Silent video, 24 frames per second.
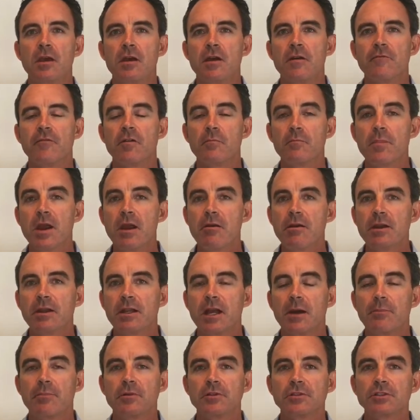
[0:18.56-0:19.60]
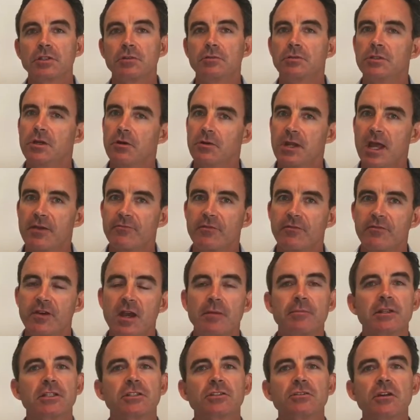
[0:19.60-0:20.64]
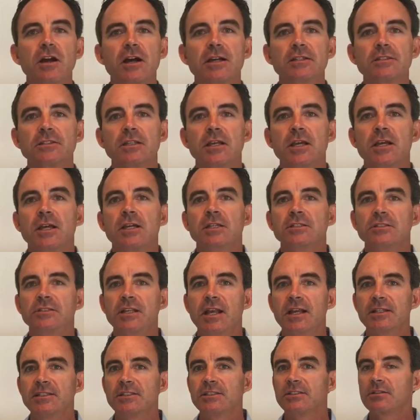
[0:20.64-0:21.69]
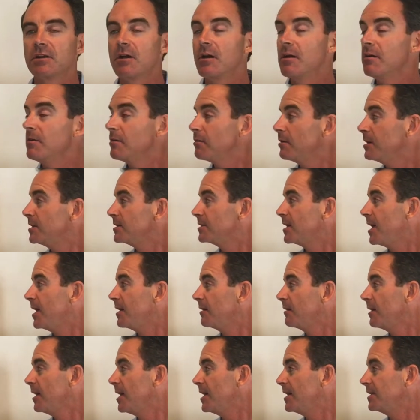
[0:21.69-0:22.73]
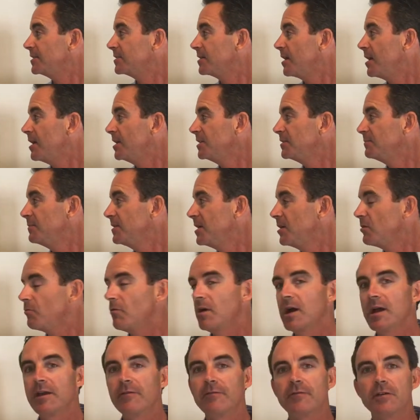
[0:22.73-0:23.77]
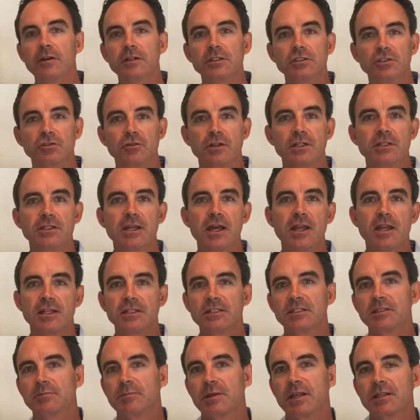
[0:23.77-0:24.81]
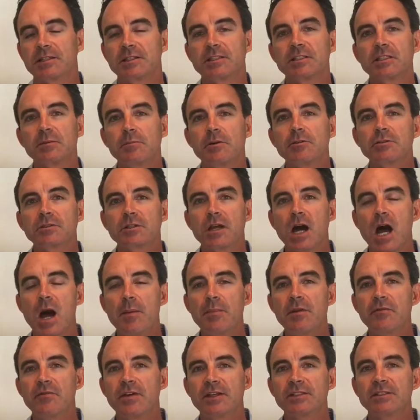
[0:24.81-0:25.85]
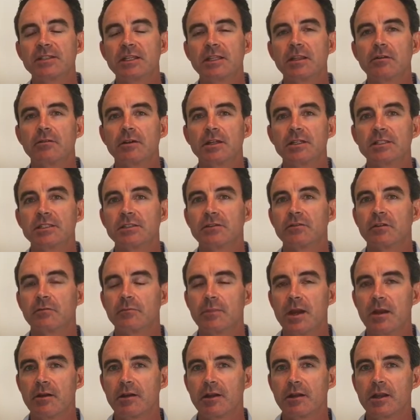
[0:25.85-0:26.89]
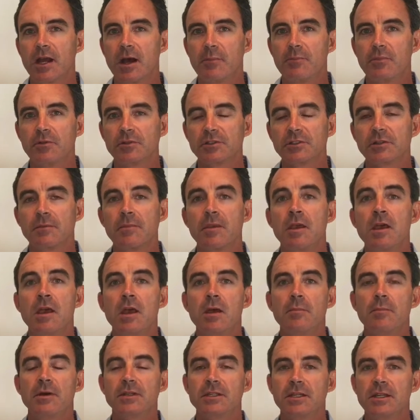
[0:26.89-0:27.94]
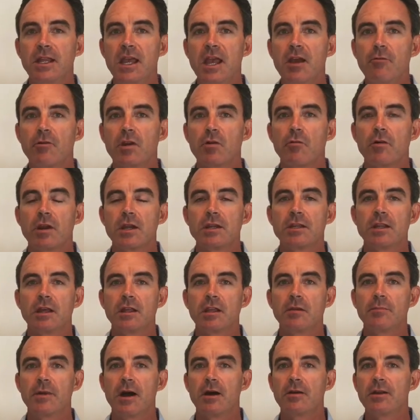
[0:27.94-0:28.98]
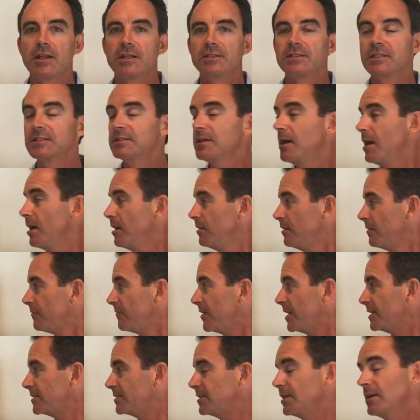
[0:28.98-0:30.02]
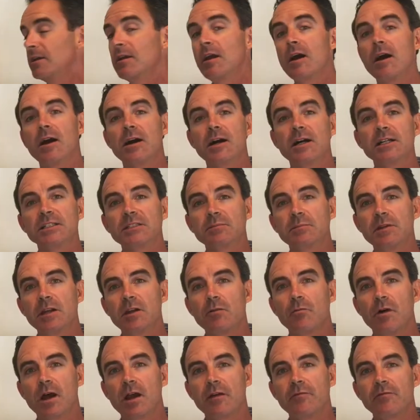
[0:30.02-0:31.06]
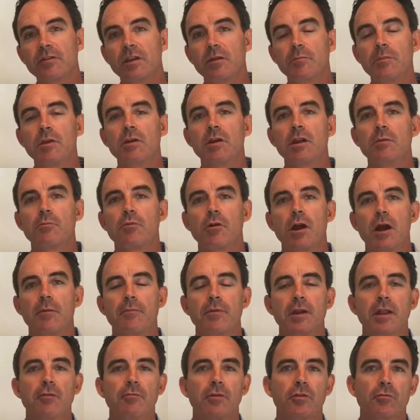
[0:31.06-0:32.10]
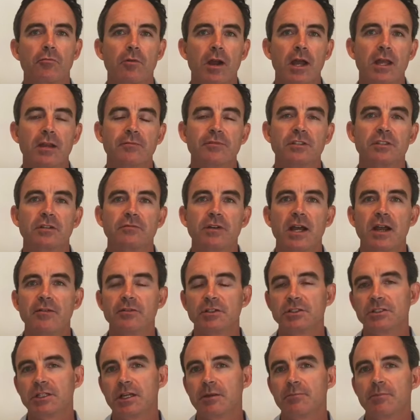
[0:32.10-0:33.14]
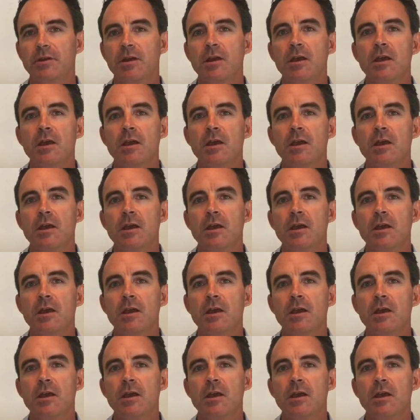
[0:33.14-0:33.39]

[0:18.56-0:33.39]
For married couples who don't have a family trust, chances are they're on title as husband and wife joint tenants because it's the most common vesting there is for married couples. But today what I want to tell you about is this other vesting, husband and wife community property with right of survivorship.